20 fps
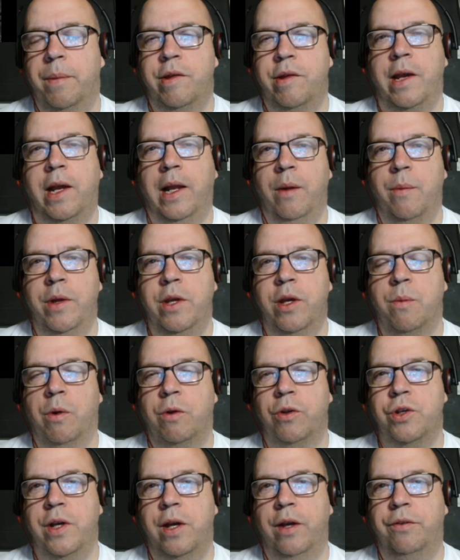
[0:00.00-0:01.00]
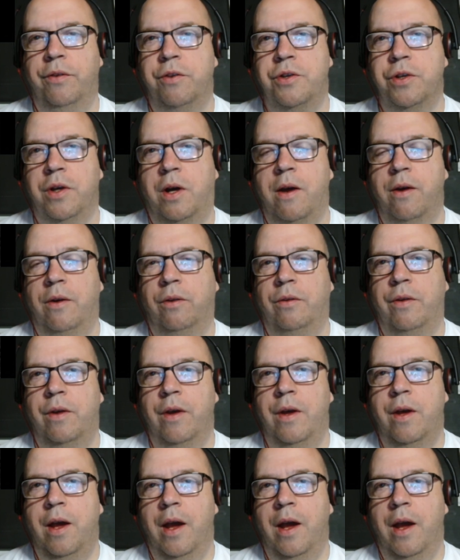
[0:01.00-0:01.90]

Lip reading: particularly when you watch it as a child.